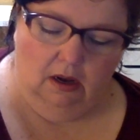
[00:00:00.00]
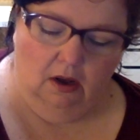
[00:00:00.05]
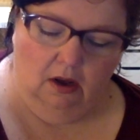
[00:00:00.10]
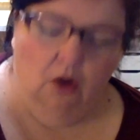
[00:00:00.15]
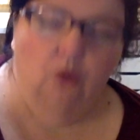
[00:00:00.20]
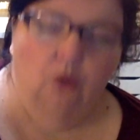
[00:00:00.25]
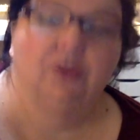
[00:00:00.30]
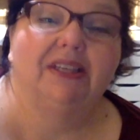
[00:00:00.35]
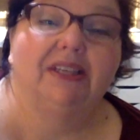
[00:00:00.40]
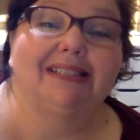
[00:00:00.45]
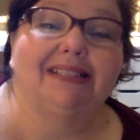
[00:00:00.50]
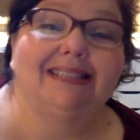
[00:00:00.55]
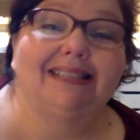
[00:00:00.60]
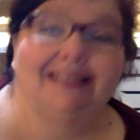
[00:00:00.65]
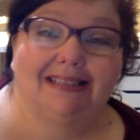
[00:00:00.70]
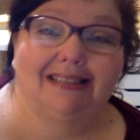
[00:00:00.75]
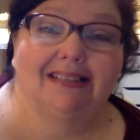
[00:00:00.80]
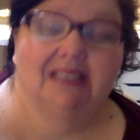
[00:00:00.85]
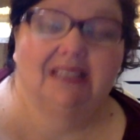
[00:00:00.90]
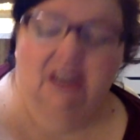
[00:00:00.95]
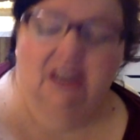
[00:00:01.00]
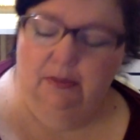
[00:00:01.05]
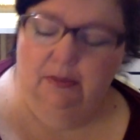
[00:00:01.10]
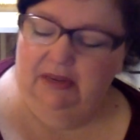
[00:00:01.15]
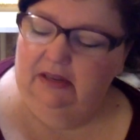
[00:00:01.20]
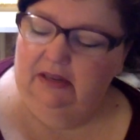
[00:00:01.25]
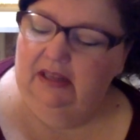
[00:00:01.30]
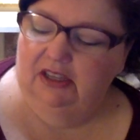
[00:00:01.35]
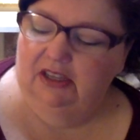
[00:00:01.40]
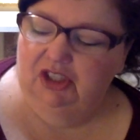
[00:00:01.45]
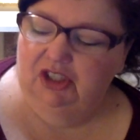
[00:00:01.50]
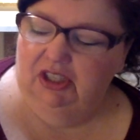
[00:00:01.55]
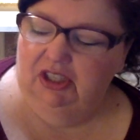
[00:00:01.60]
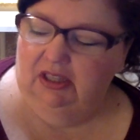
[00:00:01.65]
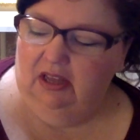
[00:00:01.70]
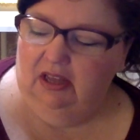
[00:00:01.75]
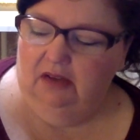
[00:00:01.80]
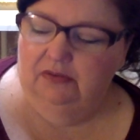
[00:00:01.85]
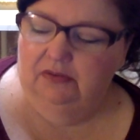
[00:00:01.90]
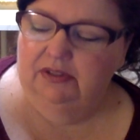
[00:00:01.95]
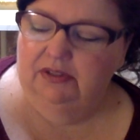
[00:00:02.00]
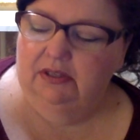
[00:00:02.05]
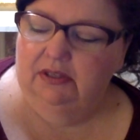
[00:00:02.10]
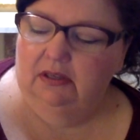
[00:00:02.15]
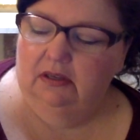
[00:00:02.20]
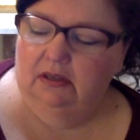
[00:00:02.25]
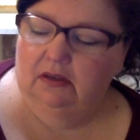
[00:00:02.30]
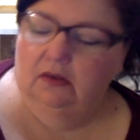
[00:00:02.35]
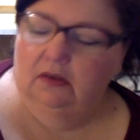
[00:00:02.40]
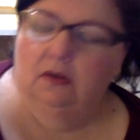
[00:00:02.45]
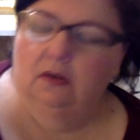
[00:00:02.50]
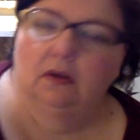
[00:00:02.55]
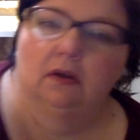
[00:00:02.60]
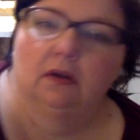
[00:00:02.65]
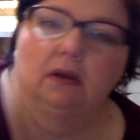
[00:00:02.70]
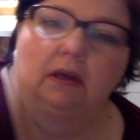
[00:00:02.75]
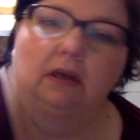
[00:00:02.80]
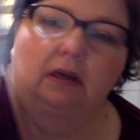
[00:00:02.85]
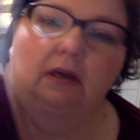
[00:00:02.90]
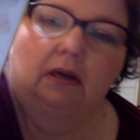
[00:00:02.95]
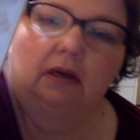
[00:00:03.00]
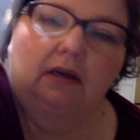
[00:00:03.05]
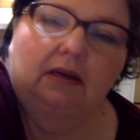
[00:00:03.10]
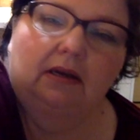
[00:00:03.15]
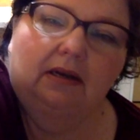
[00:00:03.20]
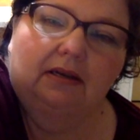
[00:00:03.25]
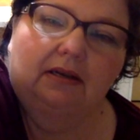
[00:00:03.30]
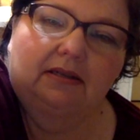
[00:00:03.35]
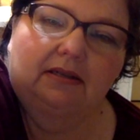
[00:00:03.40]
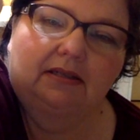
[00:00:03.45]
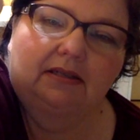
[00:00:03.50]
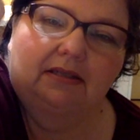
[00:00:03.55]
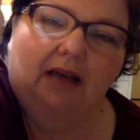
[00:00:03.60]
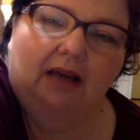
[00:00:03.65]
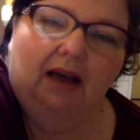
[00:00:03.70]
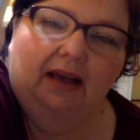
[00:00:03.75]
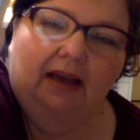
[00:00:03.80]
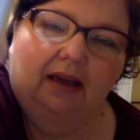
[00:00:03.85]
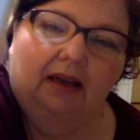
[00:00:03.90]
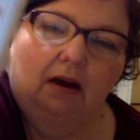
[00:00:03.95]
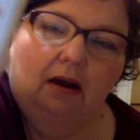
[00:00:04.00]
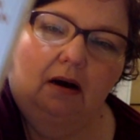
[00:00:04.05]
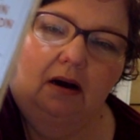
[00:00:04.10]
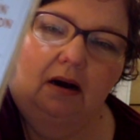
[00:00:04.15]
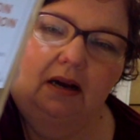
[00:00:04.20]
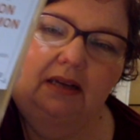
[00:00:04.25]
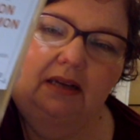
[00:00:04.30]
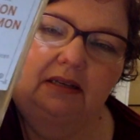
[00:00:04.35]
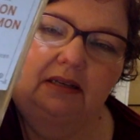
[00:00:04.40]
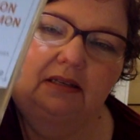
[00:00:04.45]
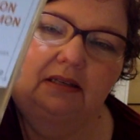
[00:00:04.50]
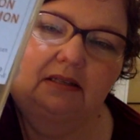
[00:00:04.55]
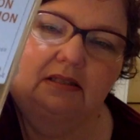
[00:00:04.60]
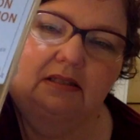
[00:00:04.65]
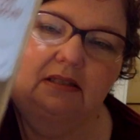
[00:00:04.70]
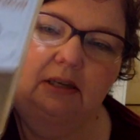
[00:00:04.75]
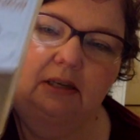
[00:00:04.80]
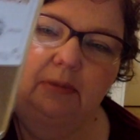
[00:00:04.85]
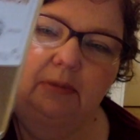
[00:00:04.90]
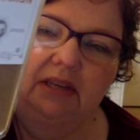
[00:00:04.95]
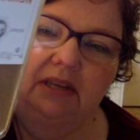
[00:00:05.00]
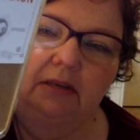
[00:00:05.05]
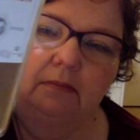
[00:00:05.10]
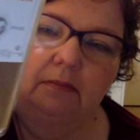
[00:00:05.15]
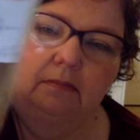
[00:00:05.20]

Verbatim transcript: Oh, this is the cinnamon that she loves. Saigon cinnamon.